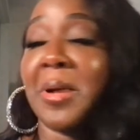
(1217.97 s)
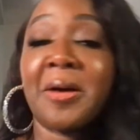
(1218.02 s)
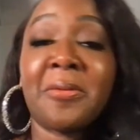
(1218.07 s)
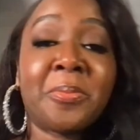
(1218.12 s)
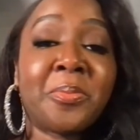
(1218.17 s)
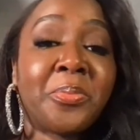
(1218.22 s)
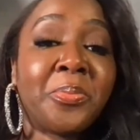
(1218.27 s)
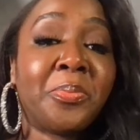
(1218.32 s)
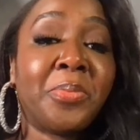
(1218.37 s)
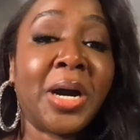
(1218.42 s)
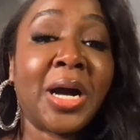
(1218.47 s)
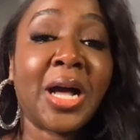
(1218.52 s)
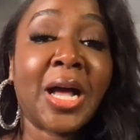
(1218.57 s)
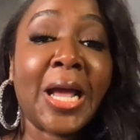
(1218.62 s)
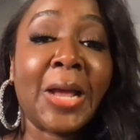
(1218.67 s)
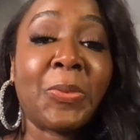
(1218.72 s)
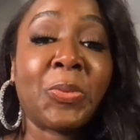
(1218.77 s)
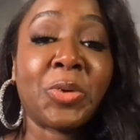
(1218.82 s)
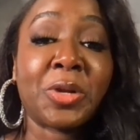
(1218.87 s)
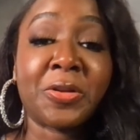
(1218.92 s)
my
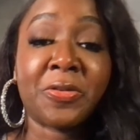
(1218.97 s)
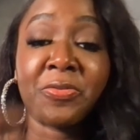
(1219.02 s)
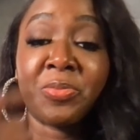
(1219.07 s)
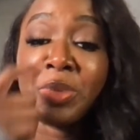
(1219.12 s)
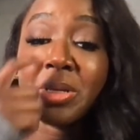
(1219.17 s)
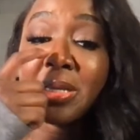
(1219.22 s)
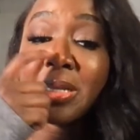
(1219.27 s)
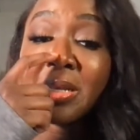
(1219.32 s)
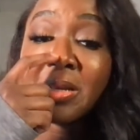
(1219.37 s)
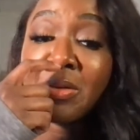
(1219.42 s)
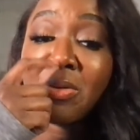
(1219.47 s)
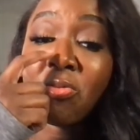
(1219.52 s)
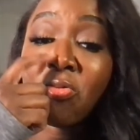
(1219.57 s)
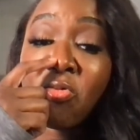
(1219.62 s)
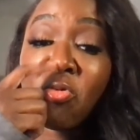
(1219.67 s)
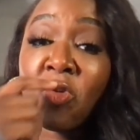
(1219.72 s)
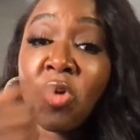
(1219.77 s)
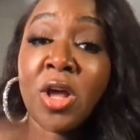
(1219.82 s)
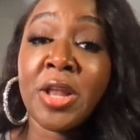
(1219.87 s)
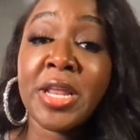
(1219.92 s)
mind would have been
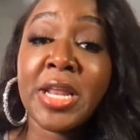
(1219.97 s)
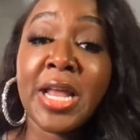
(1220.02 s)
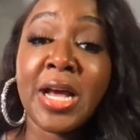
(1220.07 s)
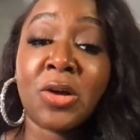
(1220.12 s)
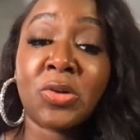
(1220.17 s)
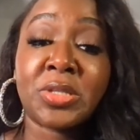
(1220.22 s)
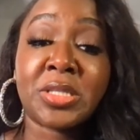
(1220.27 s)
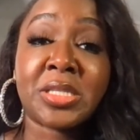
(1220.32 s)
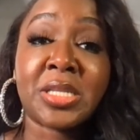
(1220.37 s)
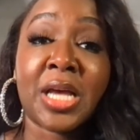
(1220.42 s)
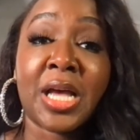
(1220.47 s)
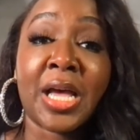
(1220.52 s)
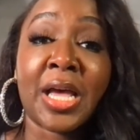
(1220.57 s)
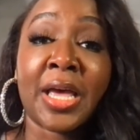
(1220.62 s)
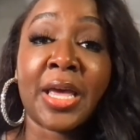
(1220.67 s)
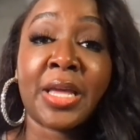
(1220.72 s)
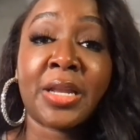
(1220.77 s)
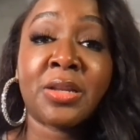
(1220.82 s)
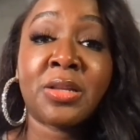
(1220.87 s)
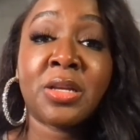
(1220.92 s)
running
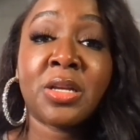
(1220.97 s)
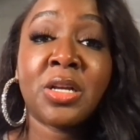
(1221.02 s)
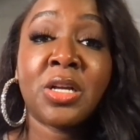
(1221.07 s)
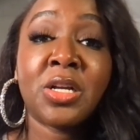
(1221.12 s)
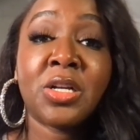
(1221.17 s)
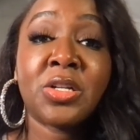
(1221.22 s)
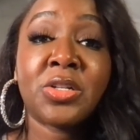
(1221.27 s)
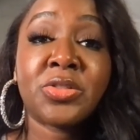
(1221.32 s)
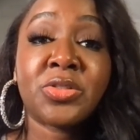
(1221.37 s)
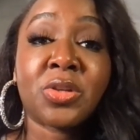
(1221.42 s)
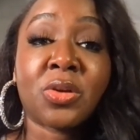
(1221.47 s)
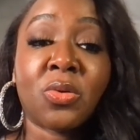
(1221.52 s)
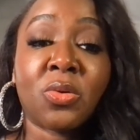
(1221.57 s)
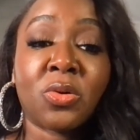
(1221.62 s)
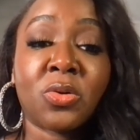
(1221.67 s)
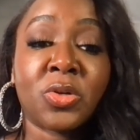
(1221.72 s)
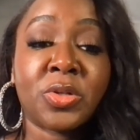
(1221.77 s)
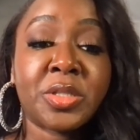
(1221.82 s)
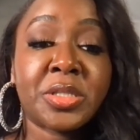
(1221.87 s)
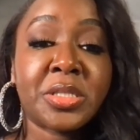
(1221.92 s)
outside to
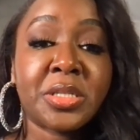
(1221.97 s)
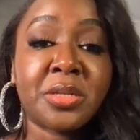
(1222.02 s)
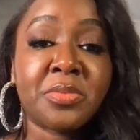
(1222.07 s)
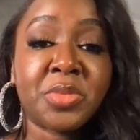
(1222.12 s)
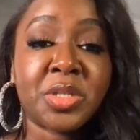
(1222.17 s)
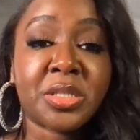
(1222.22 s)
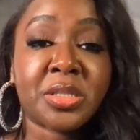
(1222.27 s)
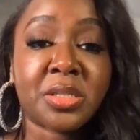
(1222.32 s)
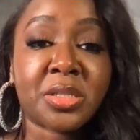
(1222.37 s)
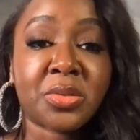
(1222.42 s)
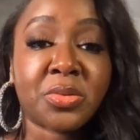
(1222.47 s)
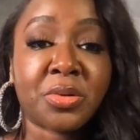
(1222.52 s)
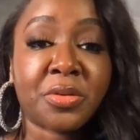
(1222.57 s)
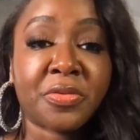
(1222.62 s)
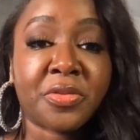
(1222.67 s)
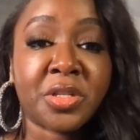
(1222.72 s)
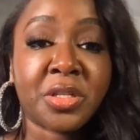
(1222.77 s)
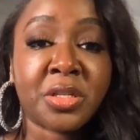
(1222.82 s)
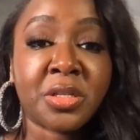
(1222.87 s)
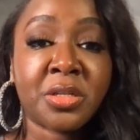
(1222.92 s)
go and see Mr.
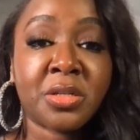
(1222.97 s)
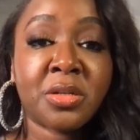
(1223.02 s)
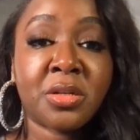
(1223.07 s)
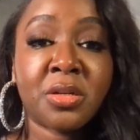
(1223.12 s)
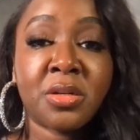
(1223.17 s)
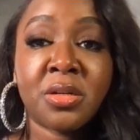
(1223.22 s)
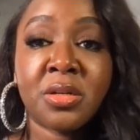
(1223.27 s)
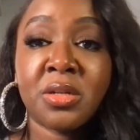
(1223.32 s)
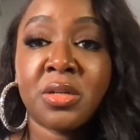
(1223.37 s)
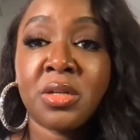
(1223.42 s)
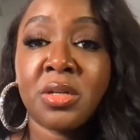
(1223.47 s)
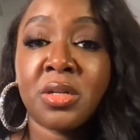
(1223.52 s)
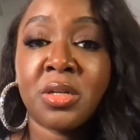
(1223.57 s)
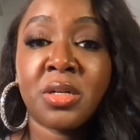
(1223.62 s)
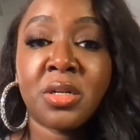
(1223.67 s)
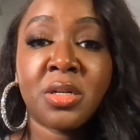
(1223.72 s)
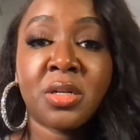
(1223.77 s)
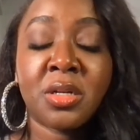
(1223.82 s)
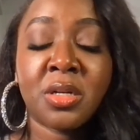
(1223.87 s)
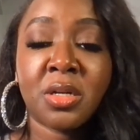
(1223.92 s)
Softee.
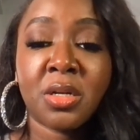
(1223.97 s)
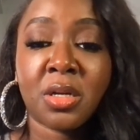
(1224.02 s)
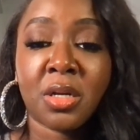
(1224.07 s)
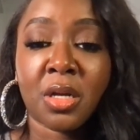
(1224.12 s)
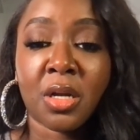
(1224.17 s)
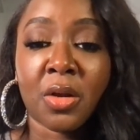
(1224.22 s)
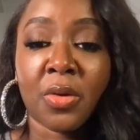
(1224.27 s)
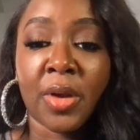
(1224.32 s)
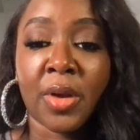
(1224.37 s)
All